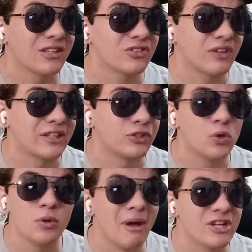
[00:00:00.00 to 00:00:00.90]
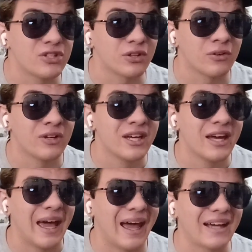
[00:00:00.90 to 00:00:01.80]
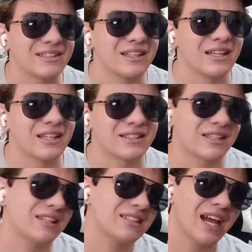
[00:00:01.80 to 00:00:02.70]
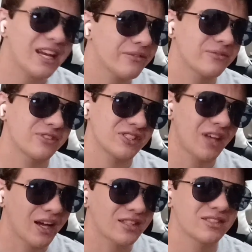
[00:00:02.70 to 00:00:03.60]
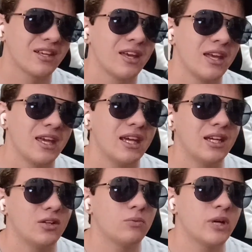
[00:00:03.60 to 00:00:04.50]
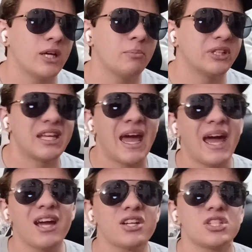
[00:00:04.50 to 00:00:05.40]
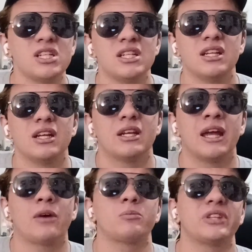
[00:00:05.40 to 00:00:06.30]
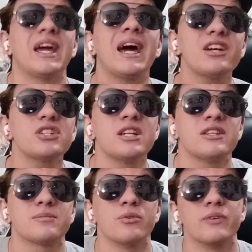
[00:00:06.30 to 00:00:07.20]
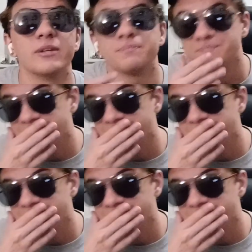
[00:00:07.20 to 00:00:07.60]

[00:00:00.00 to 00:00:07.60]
It's like two-dimensional acting, and it's kind of sucks in a way. But the action in this movie